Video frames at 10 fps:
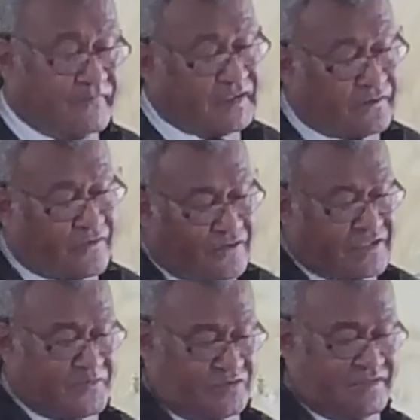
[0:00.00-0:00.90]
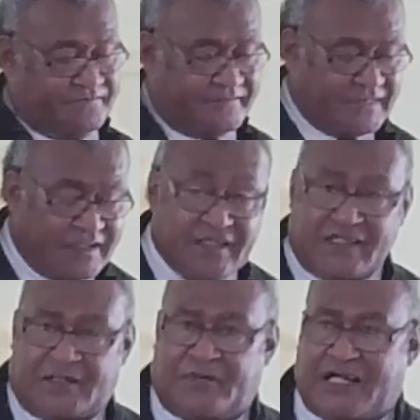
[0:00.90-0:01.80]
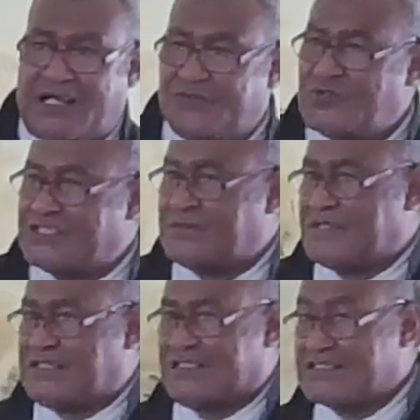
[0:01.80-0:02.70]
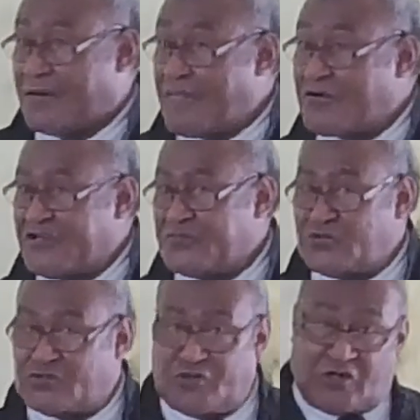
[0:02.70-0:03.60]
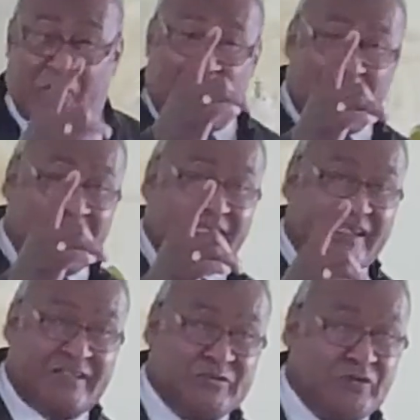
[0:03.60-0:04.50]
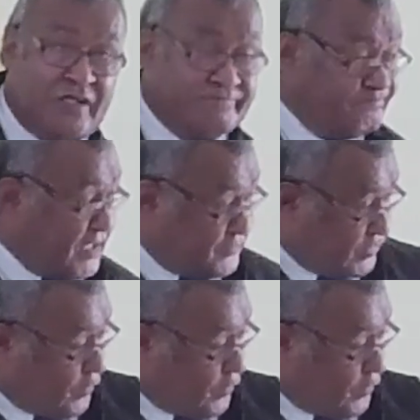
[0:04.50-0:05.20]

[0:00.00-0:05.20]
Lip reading: Rangotan was. If I can't do not matter, Samaro and Buno to the Koval Dakin and Dua, back to the